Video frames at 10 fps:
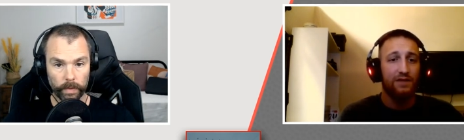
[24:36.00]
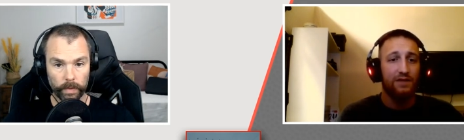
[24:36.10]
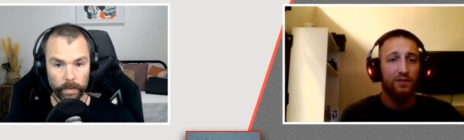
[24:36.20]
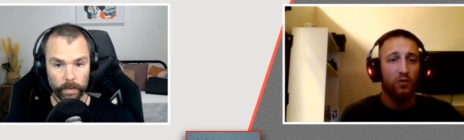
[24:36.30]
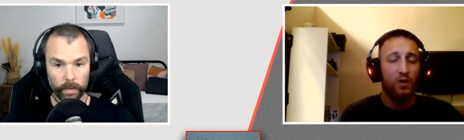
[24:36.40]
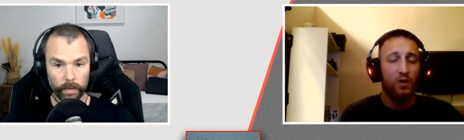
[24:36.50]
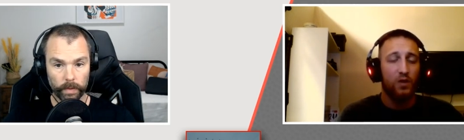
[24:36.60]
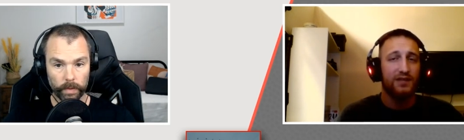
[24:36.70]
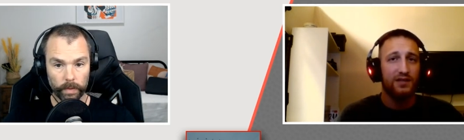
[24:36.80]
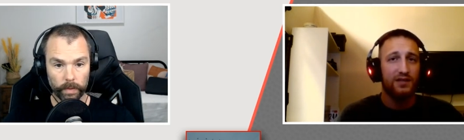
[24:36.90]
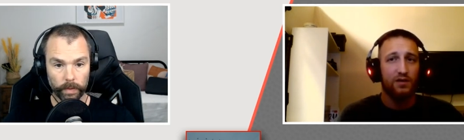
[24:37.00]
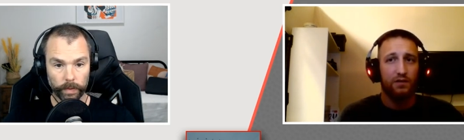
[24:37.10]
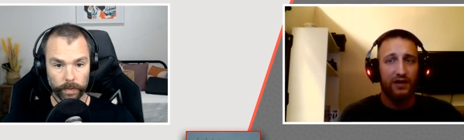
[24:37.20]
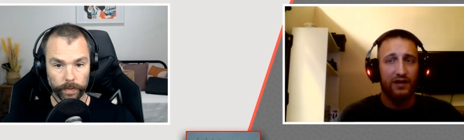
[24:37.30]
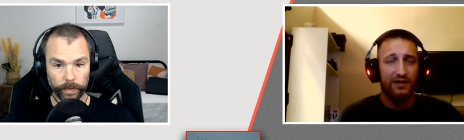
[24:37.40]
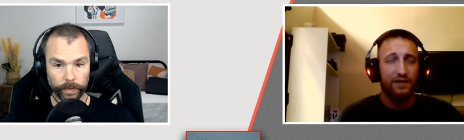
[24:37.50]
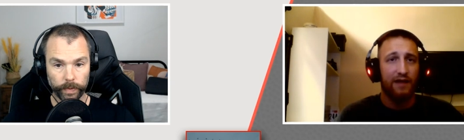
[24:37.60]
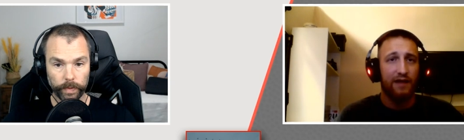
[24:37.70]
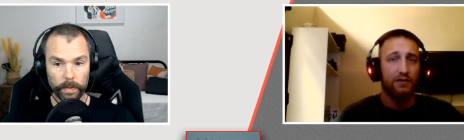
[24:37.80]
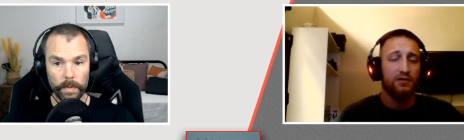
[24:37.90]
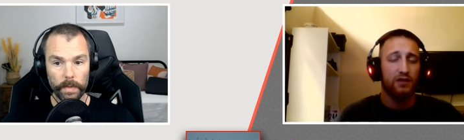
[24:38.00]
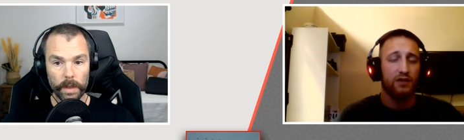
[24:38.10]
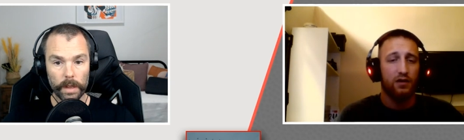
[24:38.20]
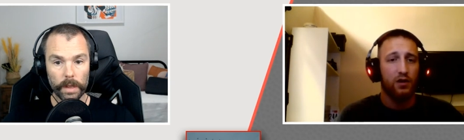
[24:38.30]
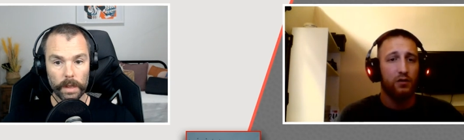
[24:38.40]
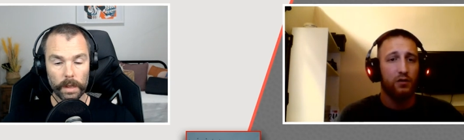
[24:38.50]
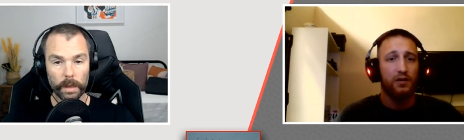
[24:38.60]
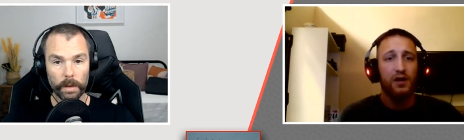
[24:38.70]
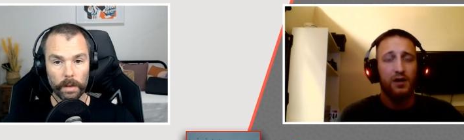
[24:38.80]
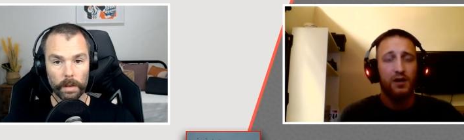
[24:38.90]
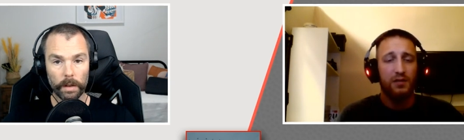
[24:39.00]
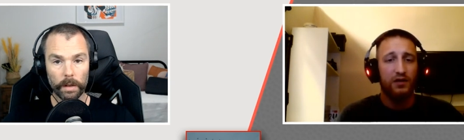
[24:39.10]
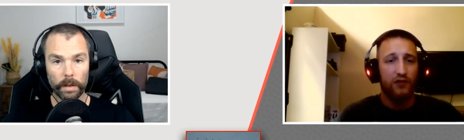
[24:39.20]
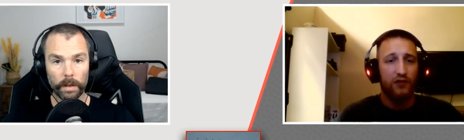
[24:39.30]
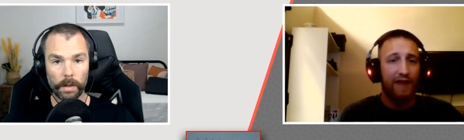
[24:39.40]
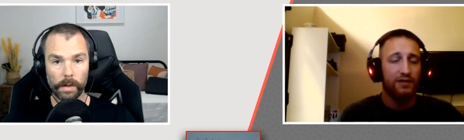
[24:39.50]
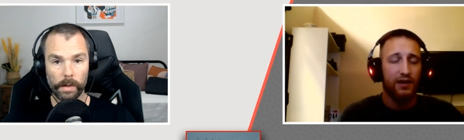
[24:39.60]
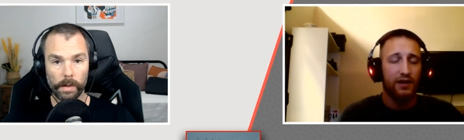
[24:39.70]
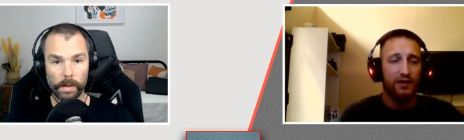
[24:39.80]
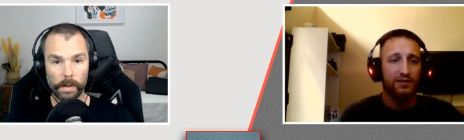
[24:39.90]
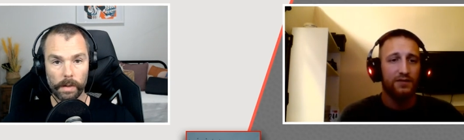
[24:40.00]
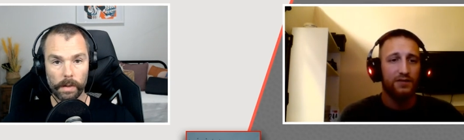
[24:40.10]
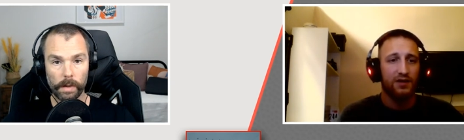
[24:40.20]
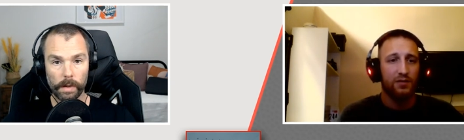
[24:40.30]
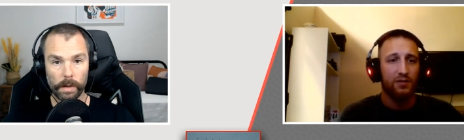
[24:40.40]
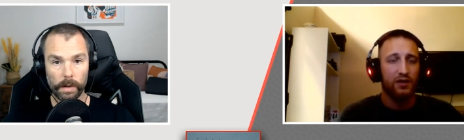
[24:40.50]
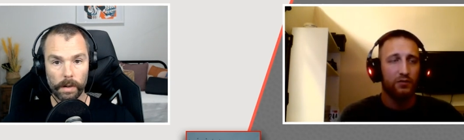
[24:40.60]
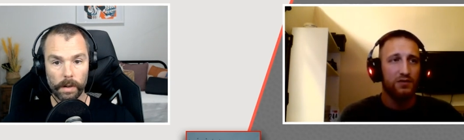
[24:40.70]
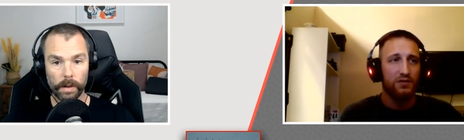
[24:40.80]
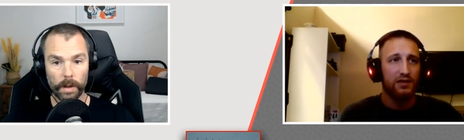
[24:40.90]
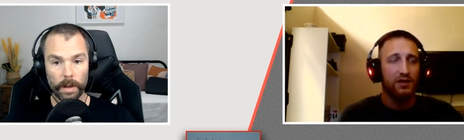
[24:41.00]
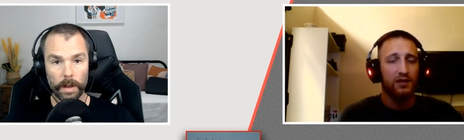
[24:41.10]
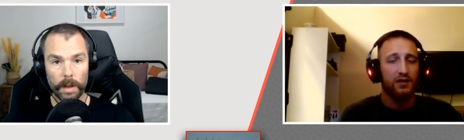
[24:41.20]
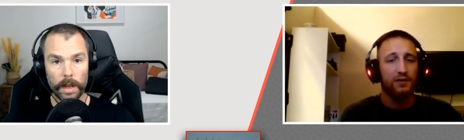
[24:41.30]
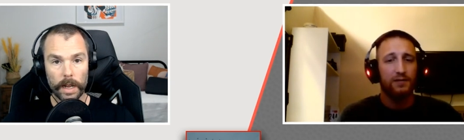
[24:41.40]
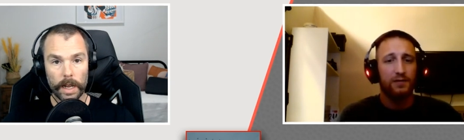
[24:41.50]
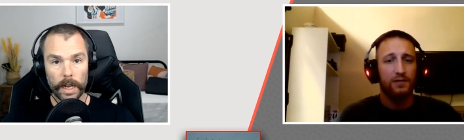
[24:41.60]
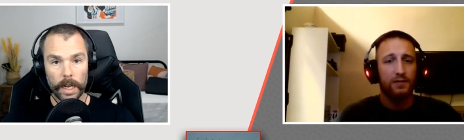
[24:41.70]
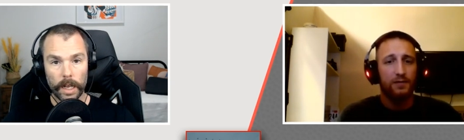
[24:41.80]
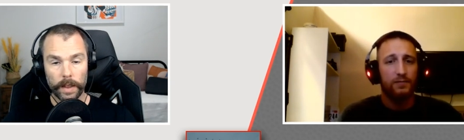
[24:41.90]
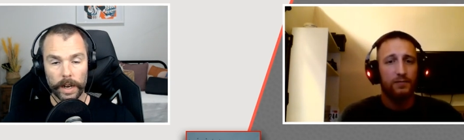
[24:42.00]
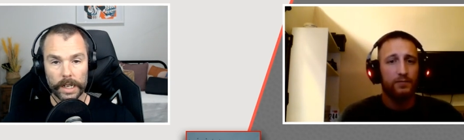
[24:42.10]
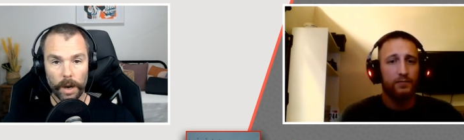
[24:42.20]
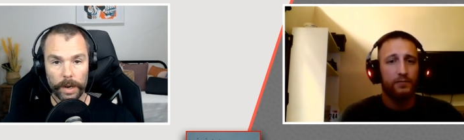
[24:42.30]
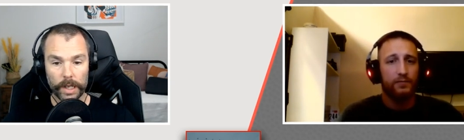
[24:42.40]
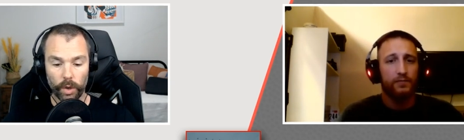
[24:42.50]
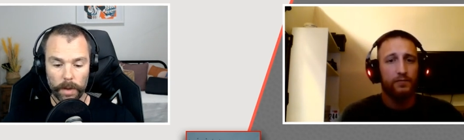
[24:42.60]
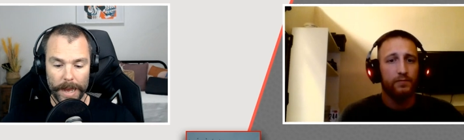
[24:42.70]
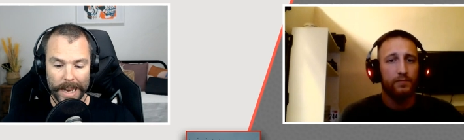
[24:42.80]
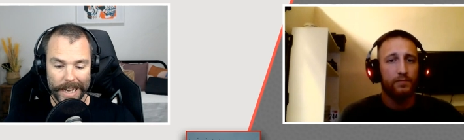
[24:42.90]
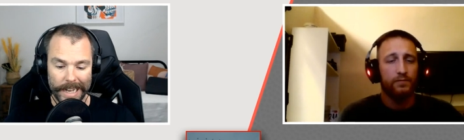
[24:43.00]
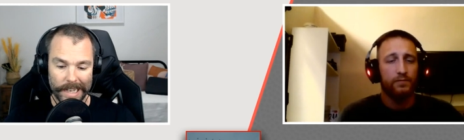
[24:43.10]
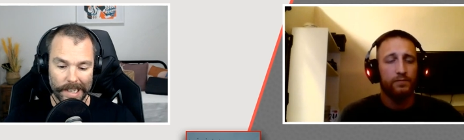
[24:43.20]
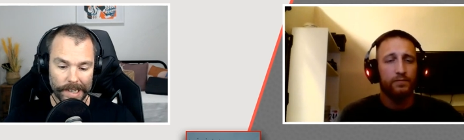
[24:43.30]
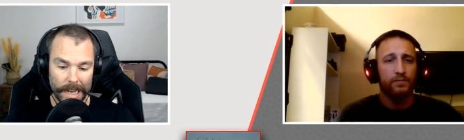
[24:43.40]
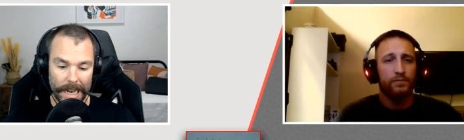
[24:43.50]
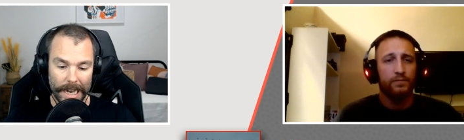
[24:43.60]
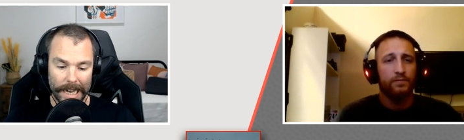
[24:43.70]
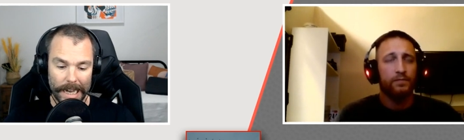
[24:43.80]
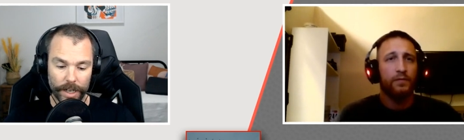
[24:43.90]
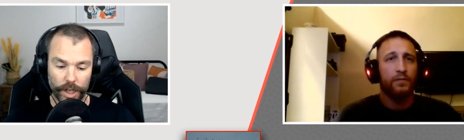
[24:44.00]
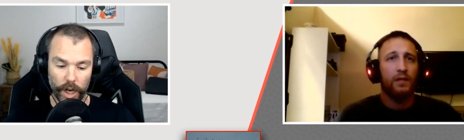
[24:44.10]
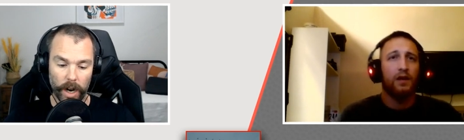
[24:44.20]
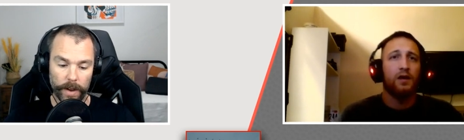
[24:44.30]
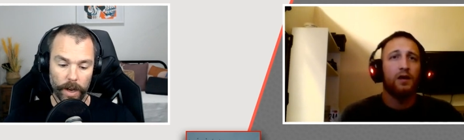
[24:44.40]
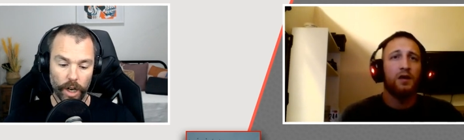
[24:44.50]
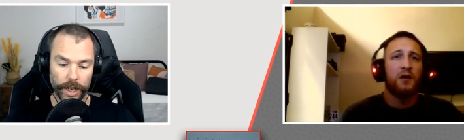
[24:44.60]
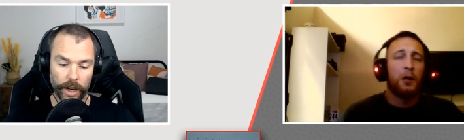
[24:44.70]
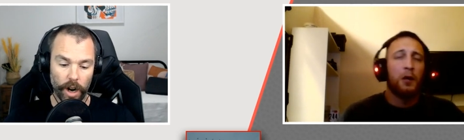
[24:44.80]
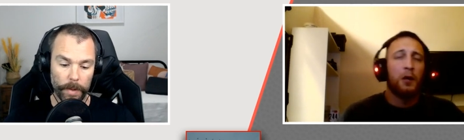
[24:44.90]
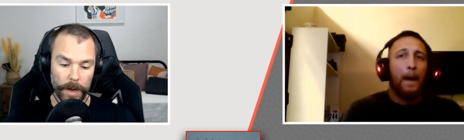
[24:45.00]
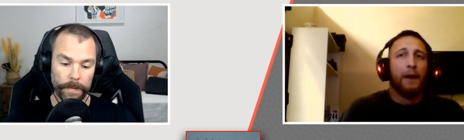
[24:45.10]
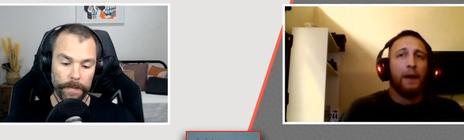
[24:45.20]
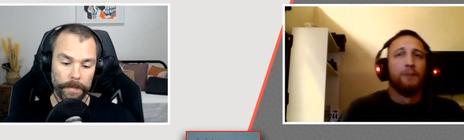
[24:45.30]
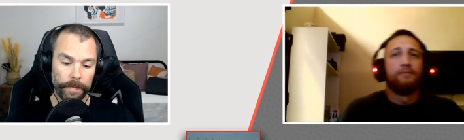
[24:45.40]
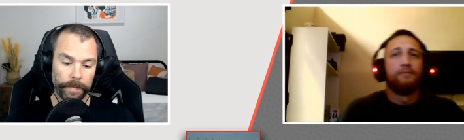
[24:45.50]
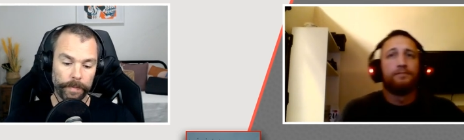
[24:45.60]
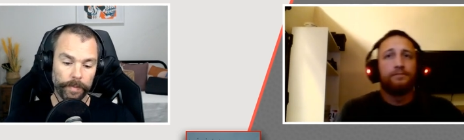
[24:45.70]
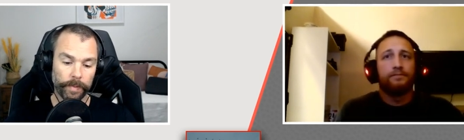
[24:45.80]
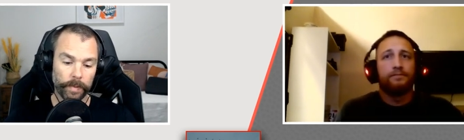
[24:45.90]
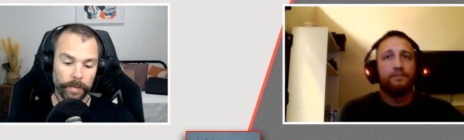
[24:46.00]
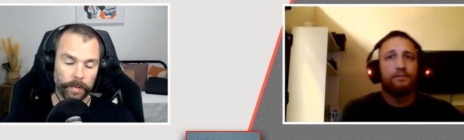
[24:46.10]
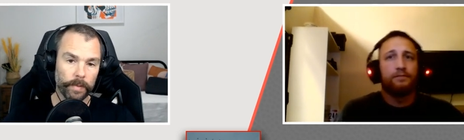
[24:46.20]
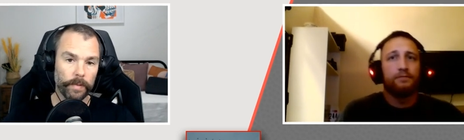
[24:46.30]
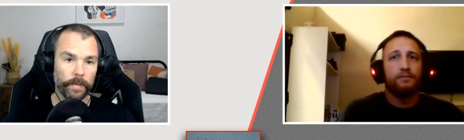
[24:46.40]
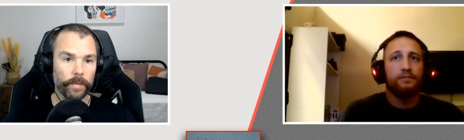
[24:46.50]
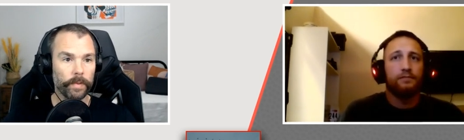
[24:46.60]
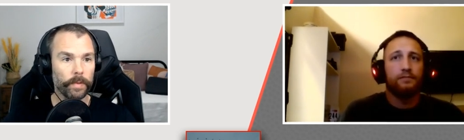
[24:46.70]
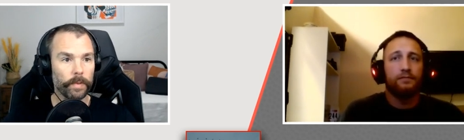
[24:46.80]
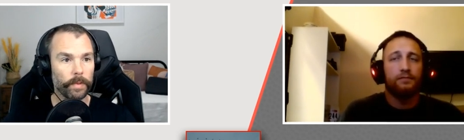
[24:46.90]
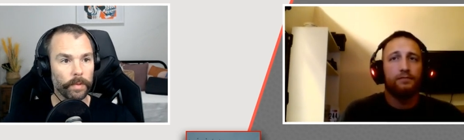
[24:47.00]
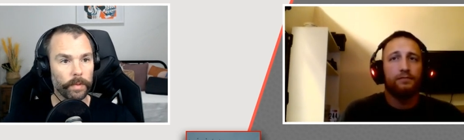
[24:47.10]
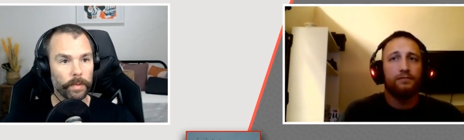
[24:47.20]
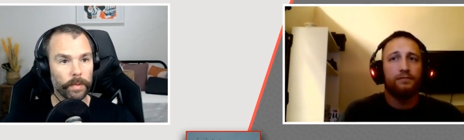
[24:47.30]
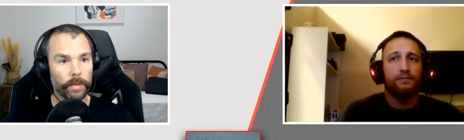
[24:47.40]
Speaker 1: one season over the next five years, let alone being drafted there as if it's going to be a routine thing.
Speaker 2: The next guy I want to talk about is uh, the Jedi, OG Anunoby. But what about Scarf? OG. stop OG.